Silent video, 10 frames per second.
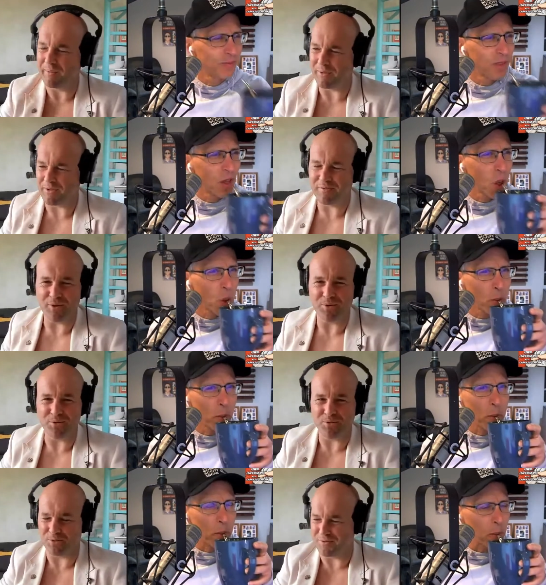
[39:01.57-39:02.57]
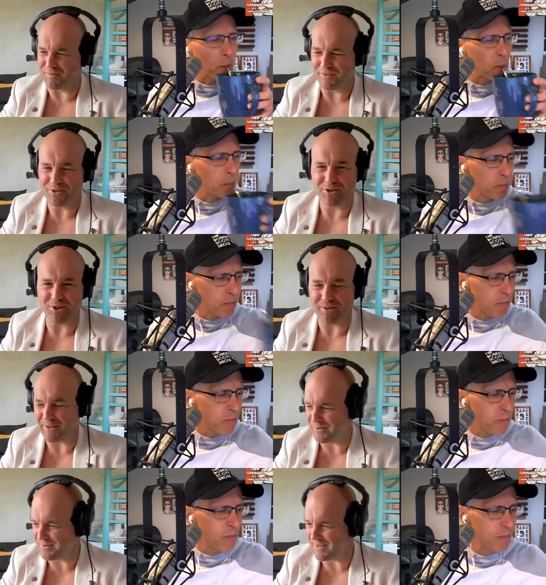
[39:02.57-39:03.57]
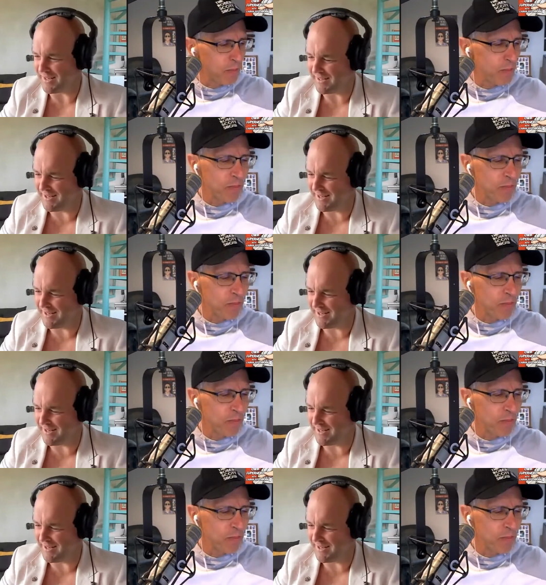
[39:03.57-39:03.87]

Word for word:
Speaker 1: up those vocal cords for your show later on today.